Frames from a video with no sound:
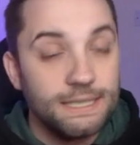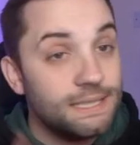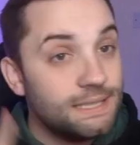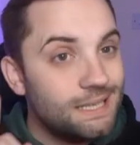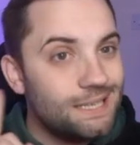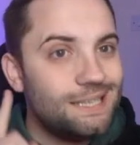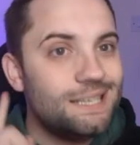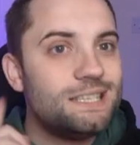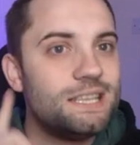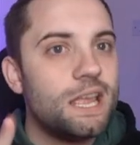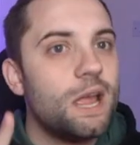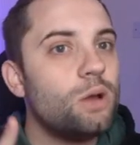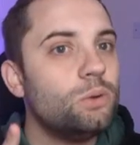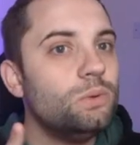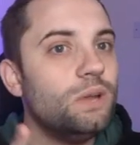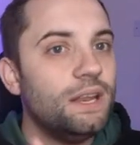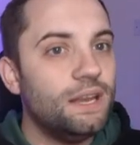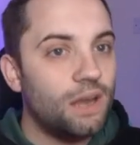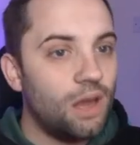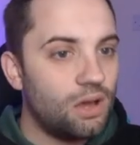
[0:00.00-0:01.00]
This is the
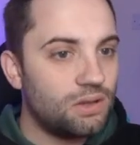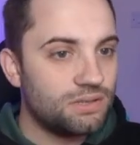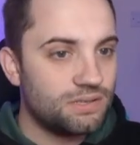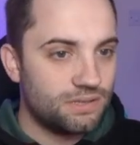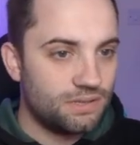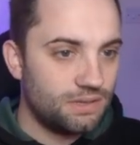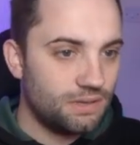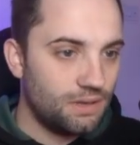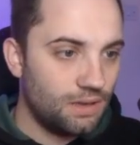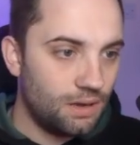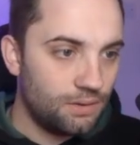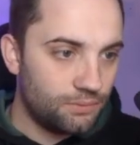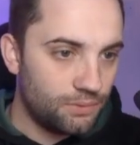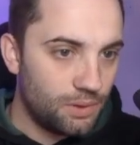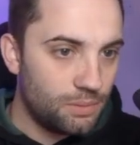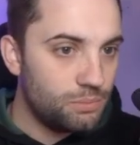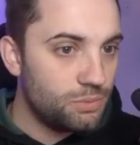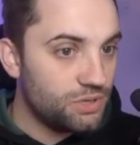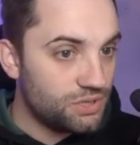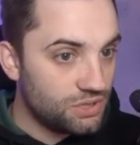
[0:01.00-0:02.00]
only loss of
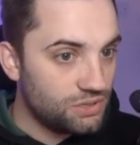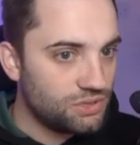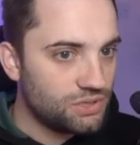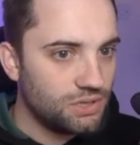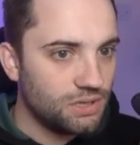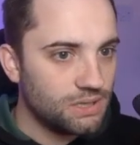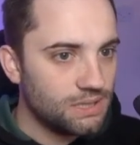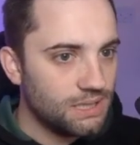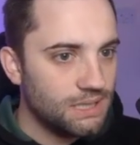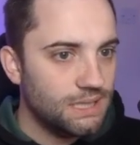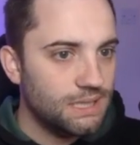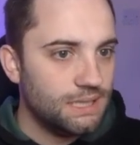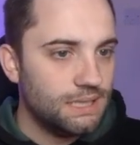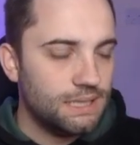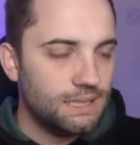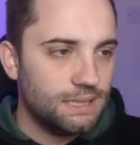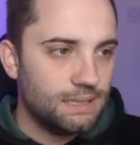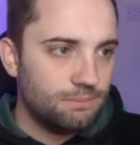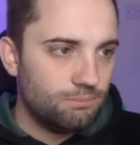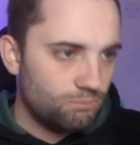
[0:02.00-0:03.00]
them, which is good.
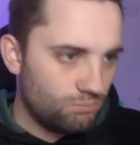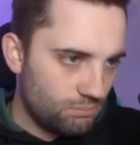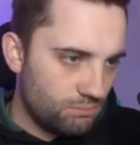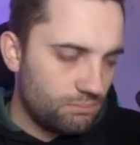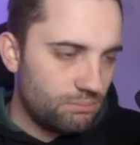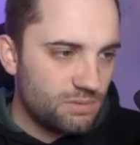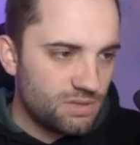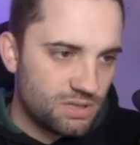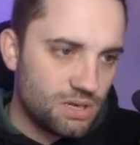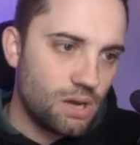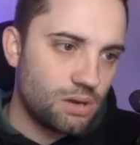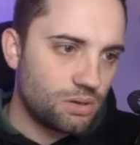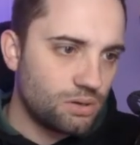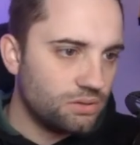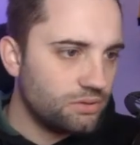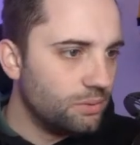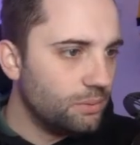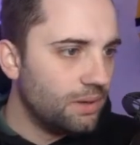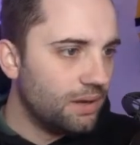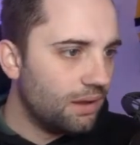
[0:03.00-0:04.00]
It's not
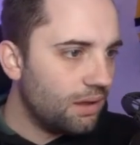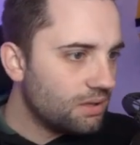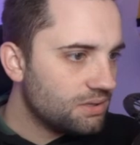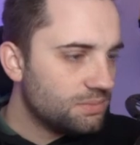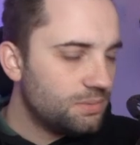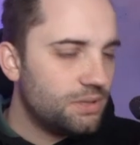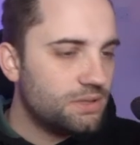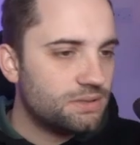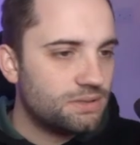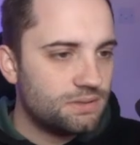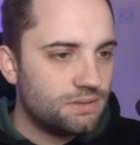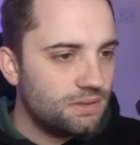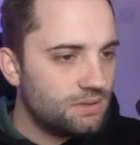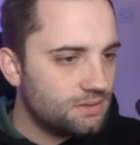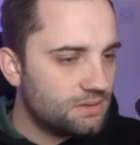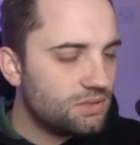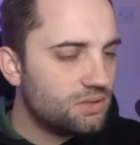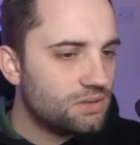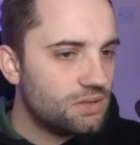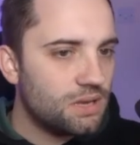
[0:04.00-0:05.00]
good that we lost, but
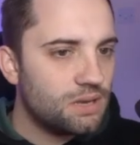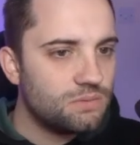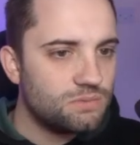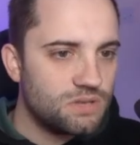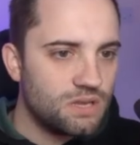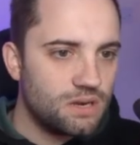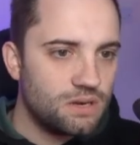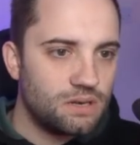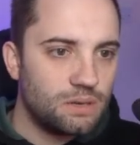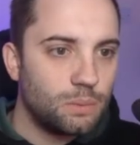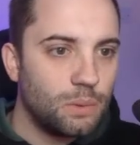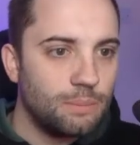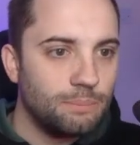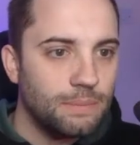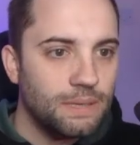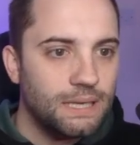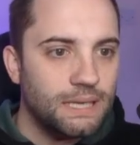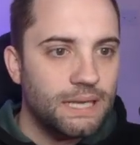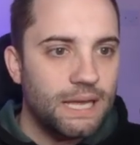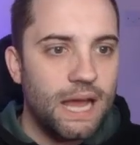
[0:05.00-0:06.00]
it's good that it was the only one.
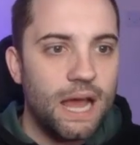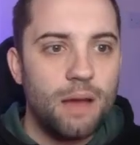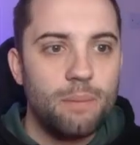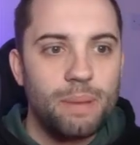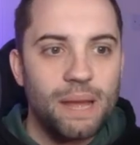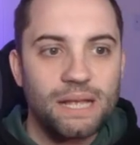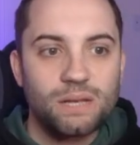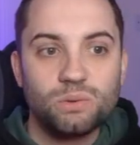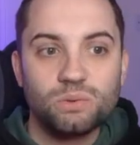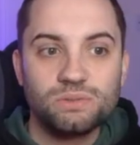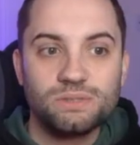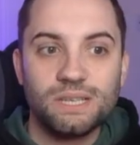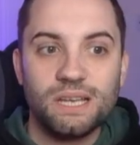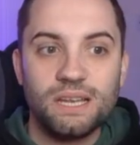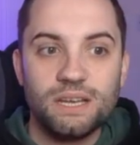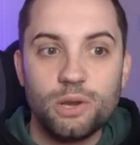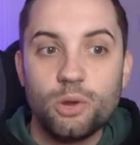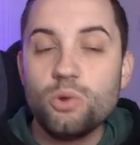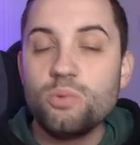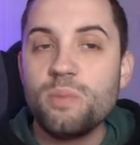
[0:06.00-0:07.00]
Beckles
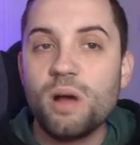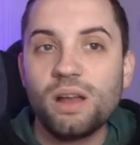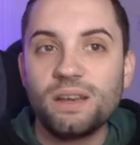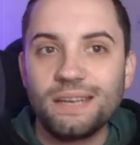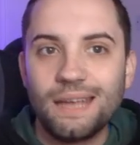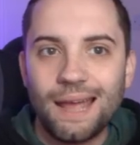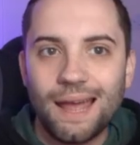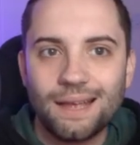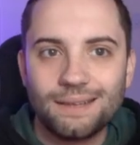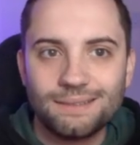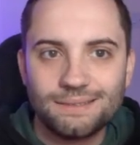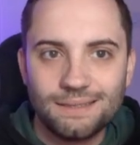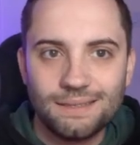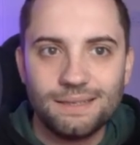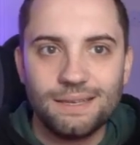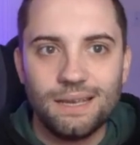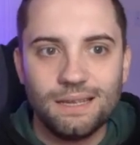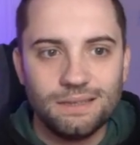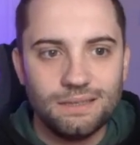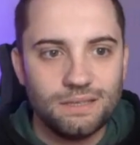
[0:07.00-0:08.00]
and Umar Niasse
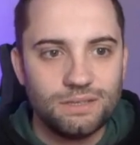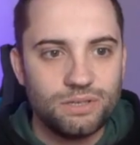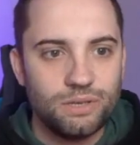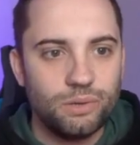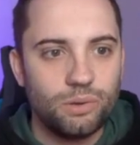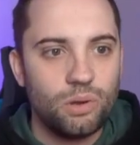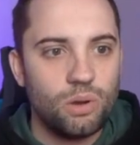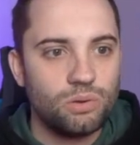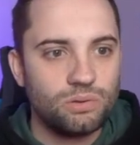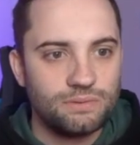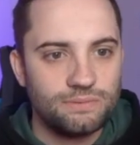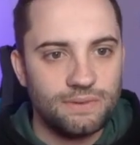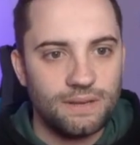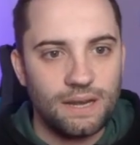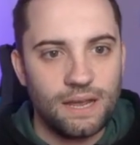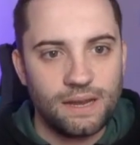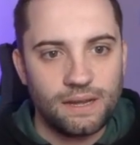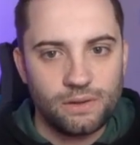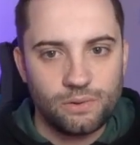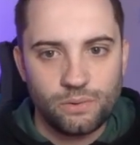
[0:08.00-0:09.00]
getting the 2 goals for
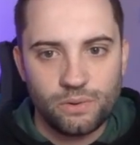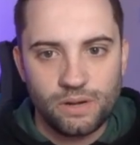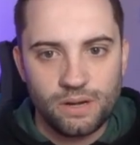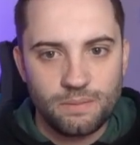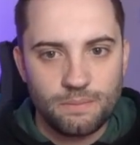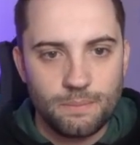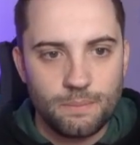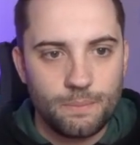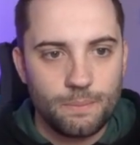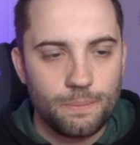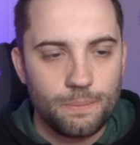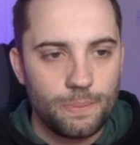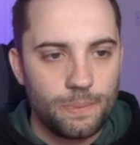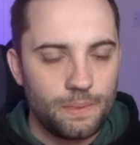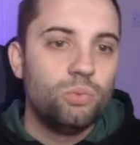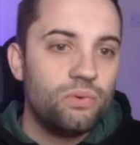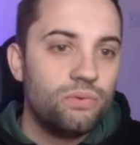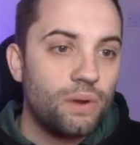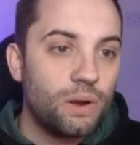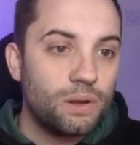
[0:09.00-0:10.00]
Leyton Orient.
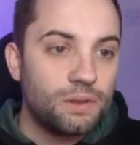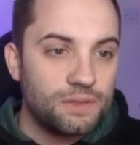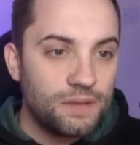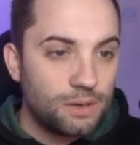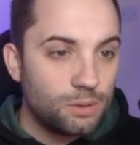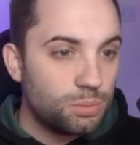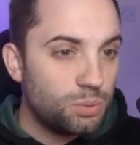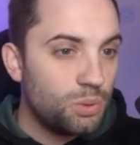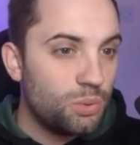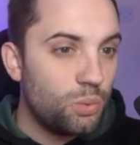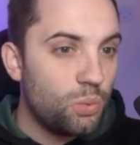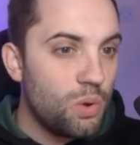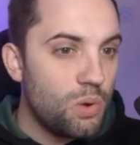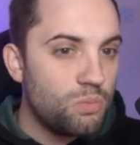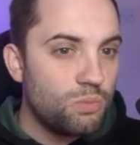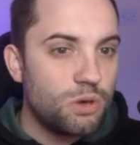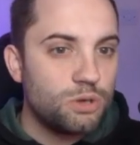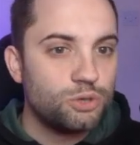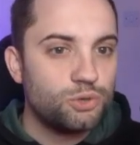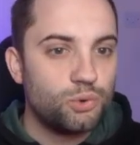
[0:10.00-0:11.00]
We followed that up with a
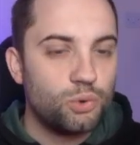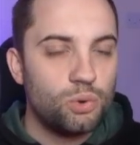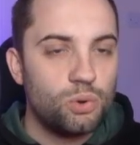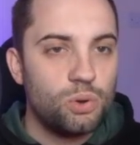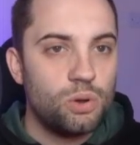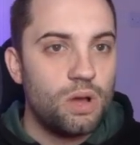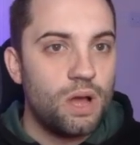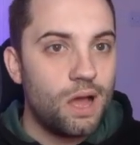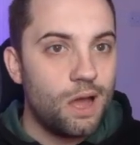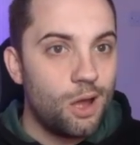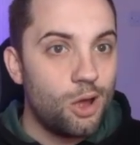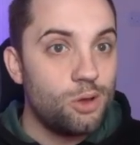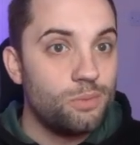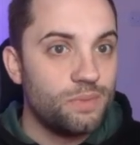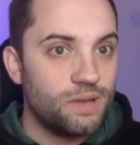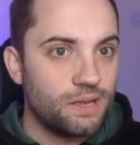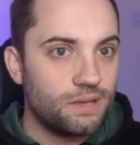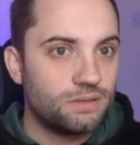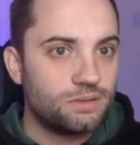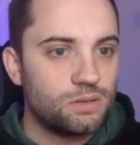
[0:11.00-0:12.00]
1-1 draw at
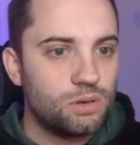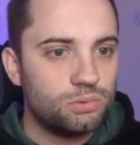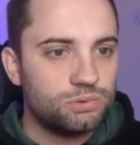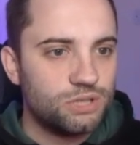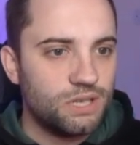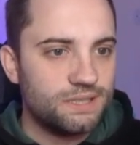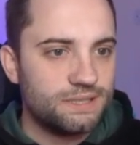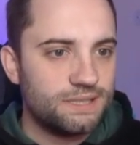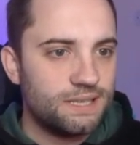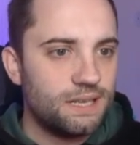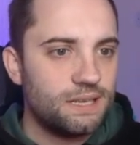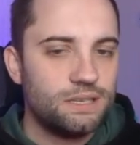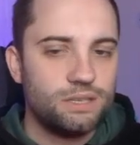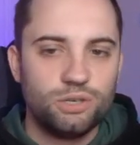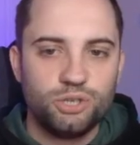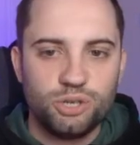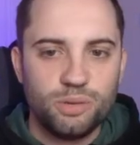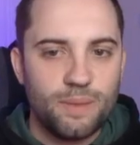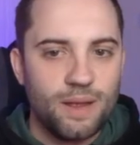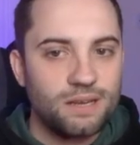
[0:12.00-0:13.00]
home against Colchester.
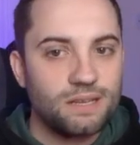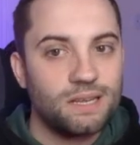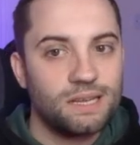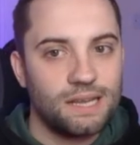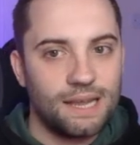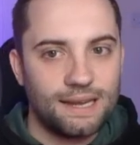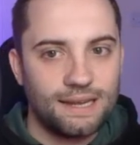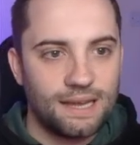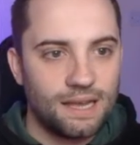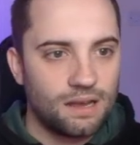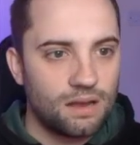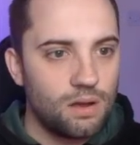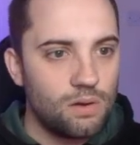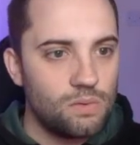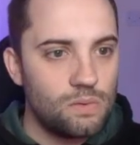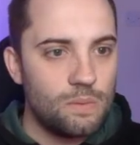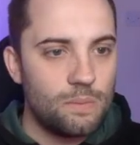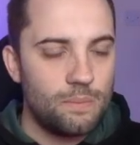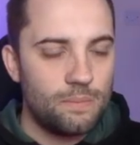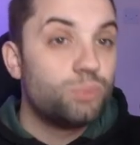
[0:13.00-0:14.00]
Shamanga getting our
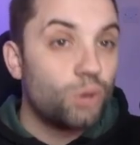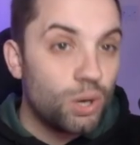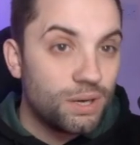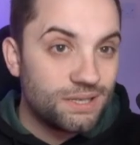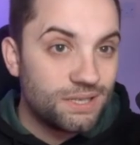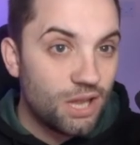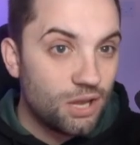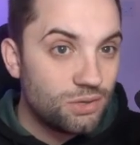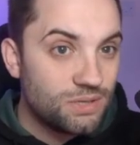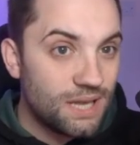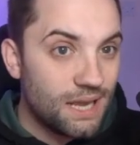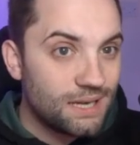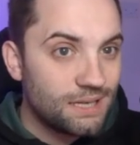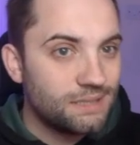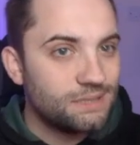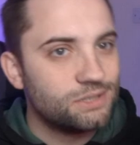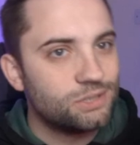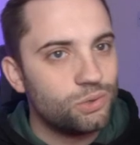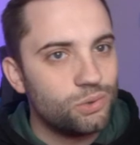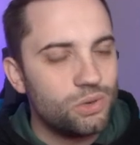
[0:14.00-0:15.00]
goal. Bryce
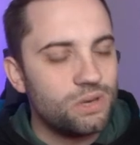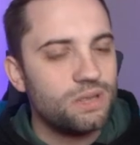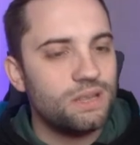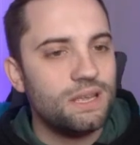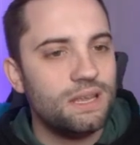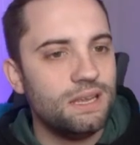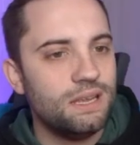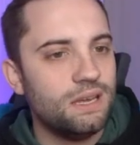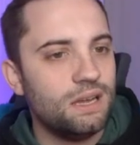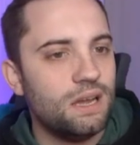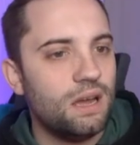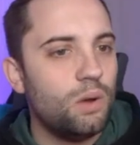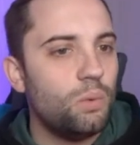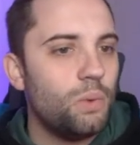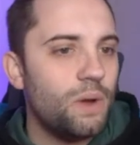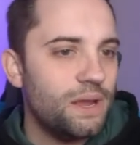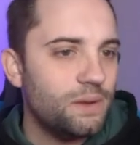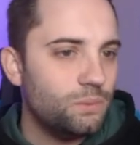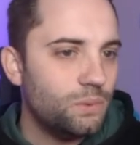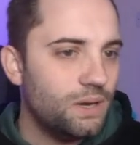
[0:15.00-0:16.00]
Hosanna scoring the
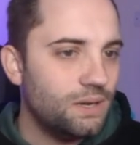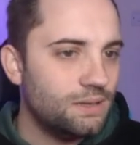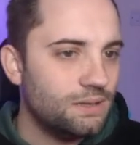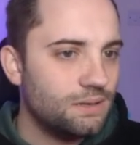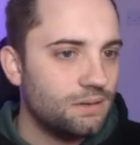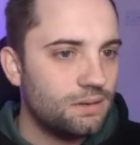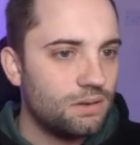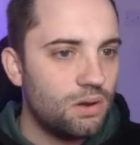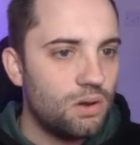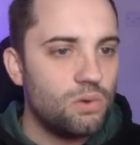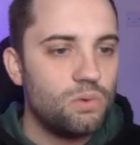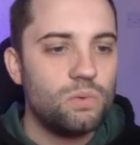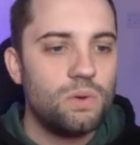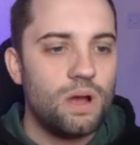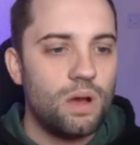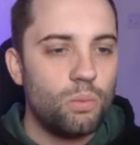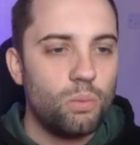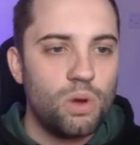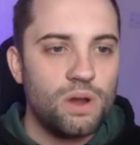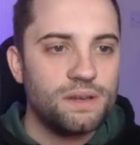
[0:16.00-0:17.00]
away win goal,
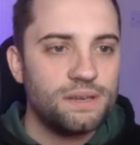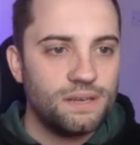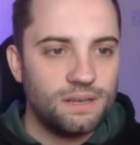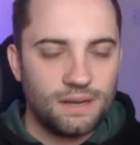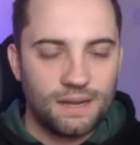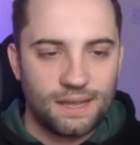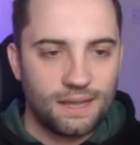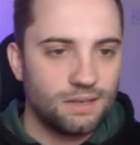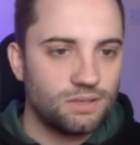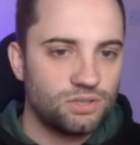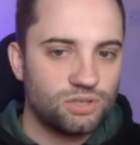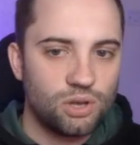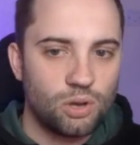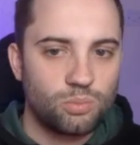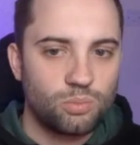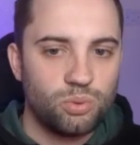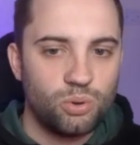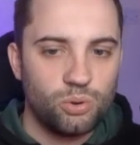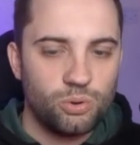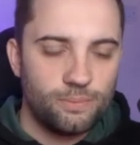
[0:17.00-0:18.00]
a 1-0 against
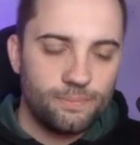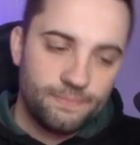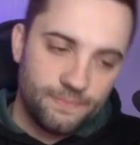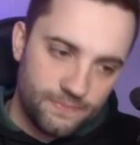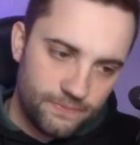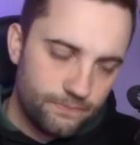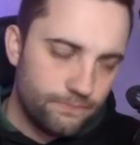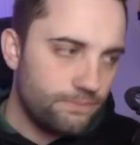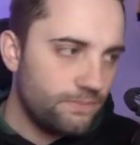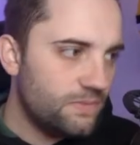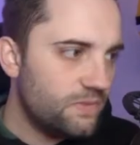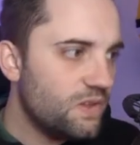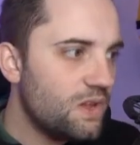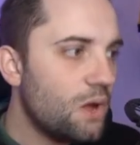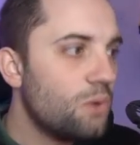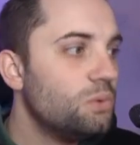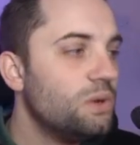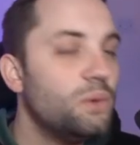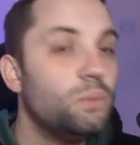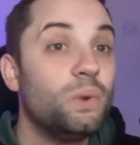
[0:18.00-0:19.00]
Stockport. The
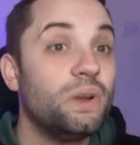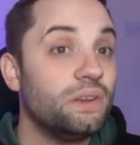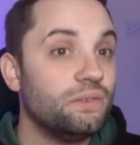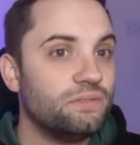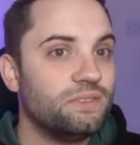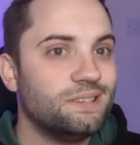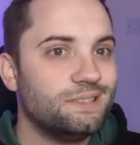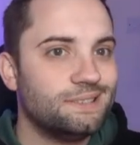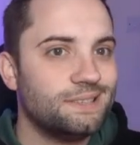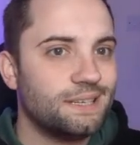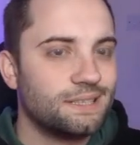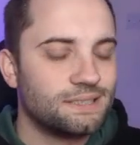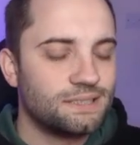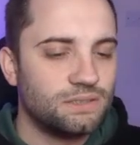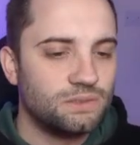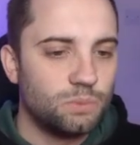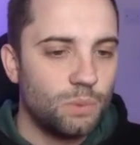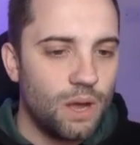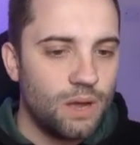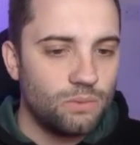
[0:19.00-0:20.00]
only win of the 6
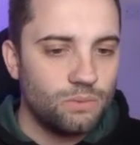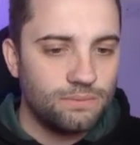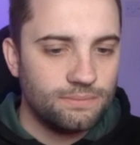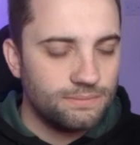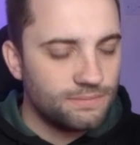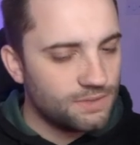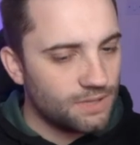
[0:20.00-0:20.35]
as well.